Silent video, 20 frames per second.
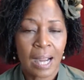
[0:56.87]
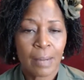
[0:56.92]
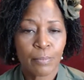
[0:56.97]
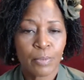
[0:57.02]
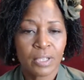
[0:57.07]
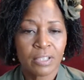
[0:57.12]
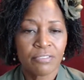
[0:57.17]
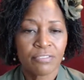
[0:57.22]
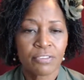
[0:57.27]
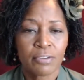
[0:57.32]

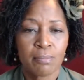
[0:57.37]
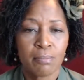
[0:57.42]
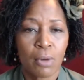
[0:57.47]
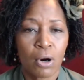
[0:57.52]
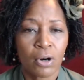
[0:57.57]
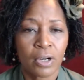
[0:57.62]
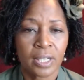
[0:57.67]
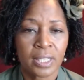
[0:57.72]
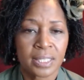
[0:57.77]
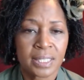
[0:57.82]
I'm reading from
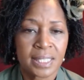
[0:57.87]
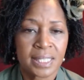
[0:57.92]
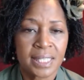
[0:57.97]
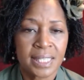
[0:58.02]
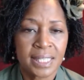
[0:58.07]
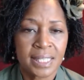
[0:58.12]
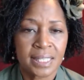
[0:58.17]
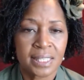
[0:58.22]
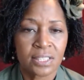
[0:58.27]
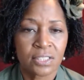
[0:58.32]
Mark
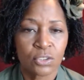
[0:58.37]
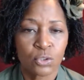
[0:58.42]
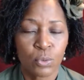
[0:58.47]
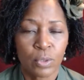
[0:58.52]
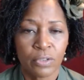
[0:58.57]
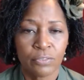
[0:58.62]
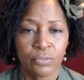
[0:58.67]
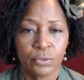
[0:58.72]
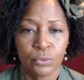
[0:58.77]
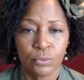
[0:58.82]
6
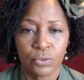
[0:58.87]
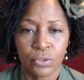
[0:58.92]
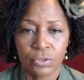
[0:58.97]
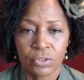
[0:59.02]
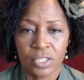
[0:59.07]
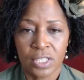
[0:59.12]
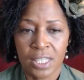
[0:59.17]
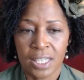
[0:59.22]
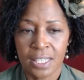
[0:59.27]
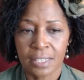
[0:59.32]
12 through
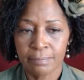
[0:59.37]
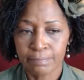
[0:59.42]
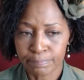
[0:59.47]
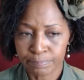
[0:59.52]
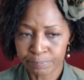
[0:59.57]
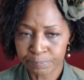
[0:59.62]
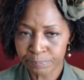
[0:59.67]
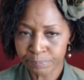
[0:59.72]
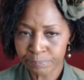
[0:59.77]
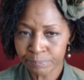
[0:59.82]
13.